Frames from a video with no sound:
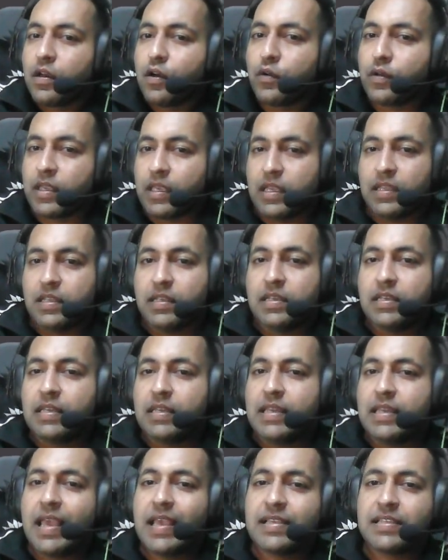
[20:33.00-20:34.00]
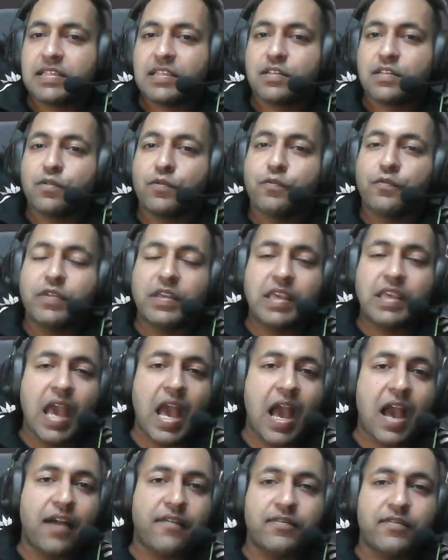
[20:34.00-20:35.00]
Okay, next we
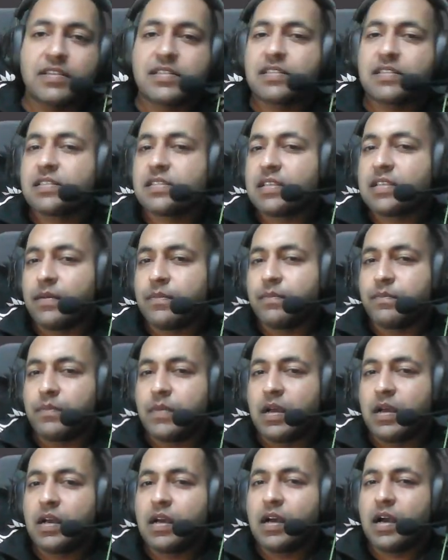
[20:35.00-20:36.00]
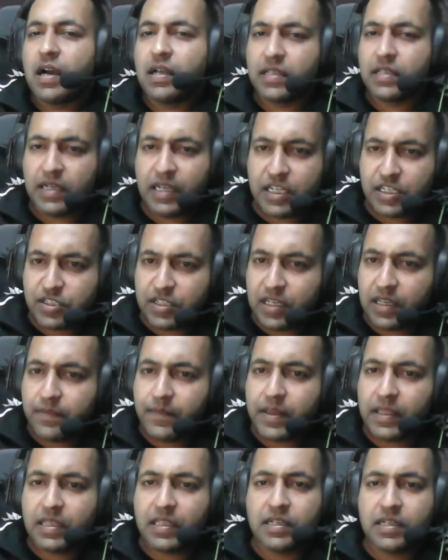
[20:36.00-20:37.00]
have some other dictionary
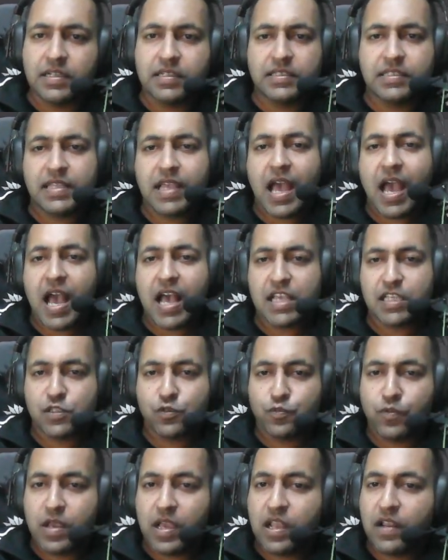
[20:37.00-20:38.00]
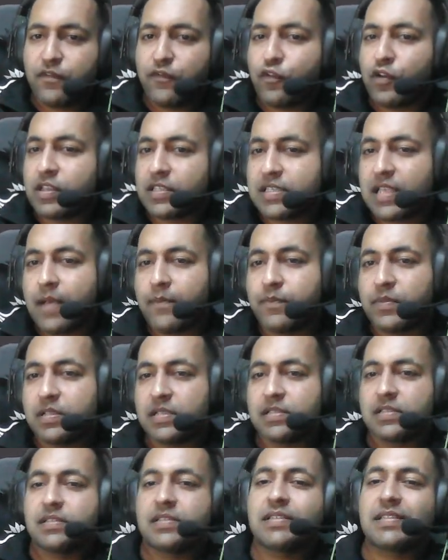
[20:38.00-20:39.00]
methods as well. For
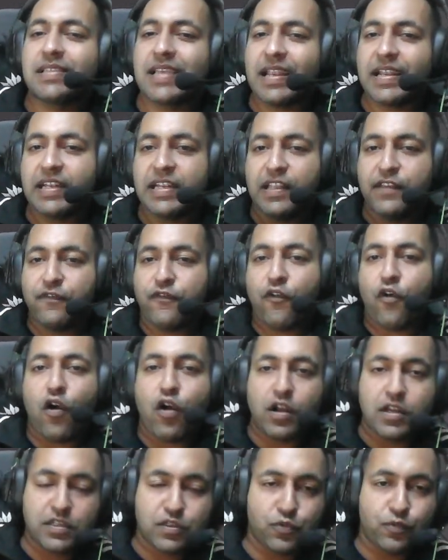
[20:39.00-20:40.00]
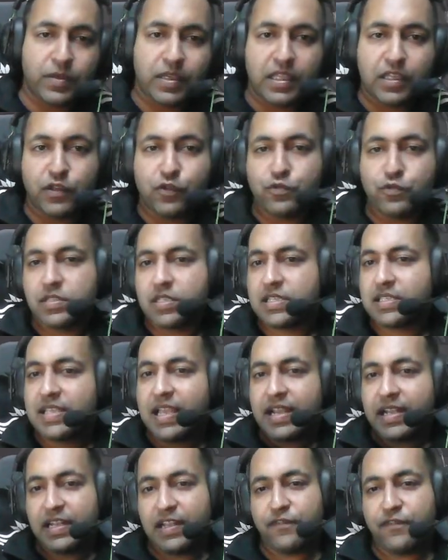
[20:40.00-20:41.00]
example, set default. So we can use the
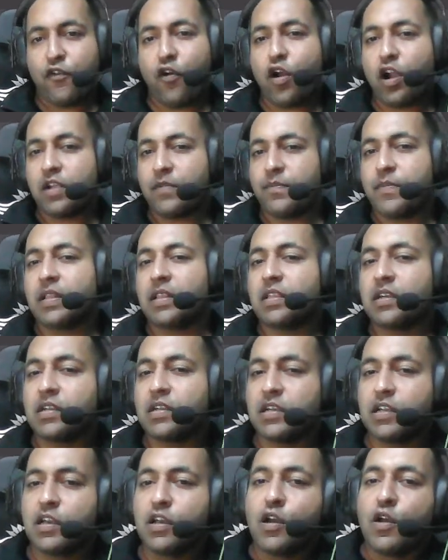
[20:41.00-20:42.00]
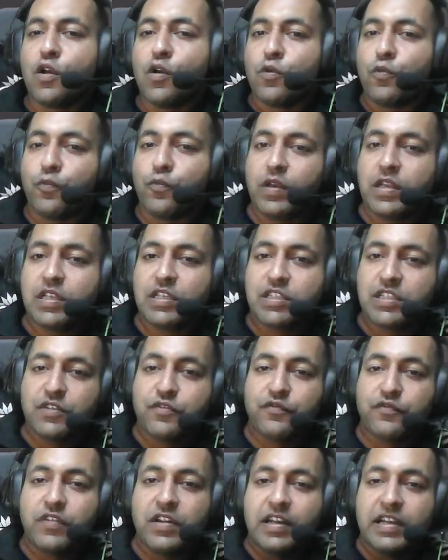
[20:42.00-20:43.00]
set default method, which
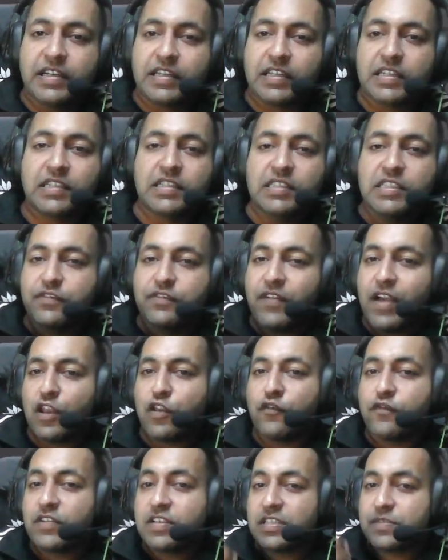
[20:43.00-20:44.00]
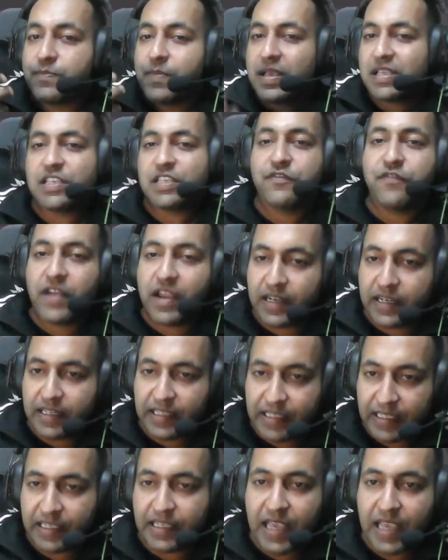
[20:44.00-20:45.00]
will return the value of a
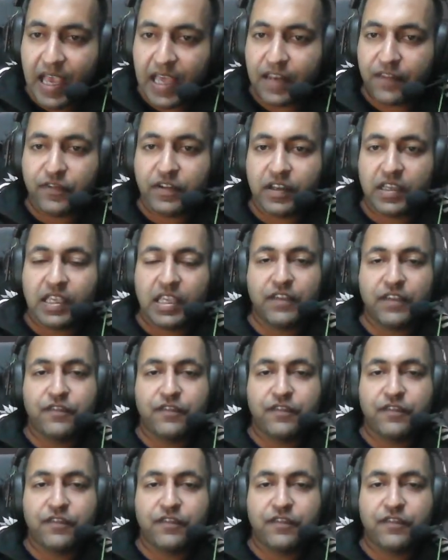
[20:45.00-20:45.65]
specified key. And if